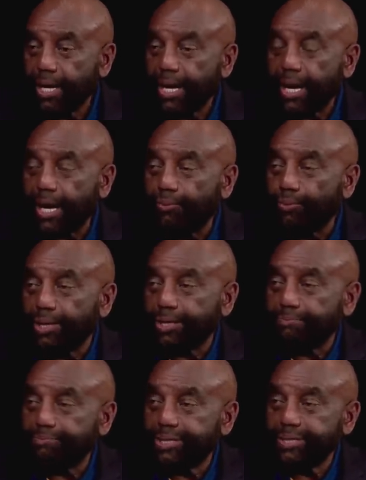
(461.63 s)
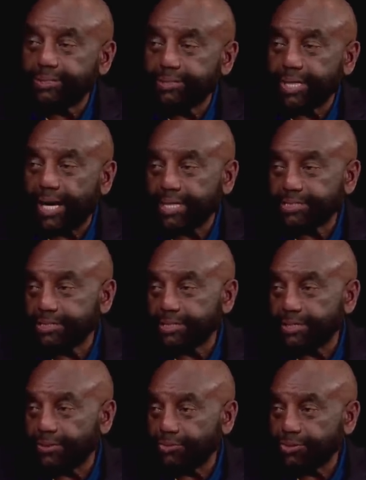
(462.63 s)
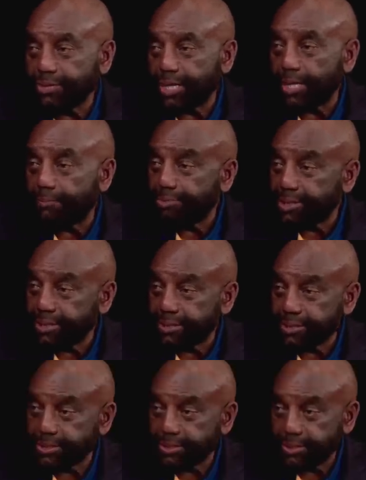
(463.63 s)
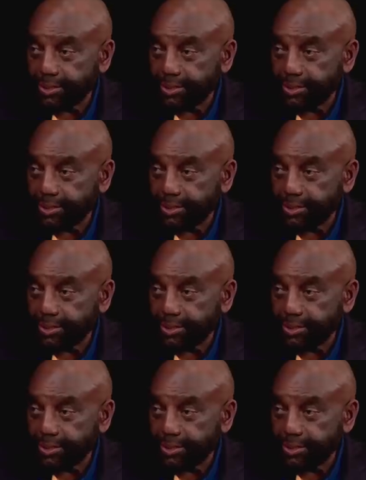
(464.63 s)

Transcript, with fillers: Yeah. I wanted peace. God said that we should have peace.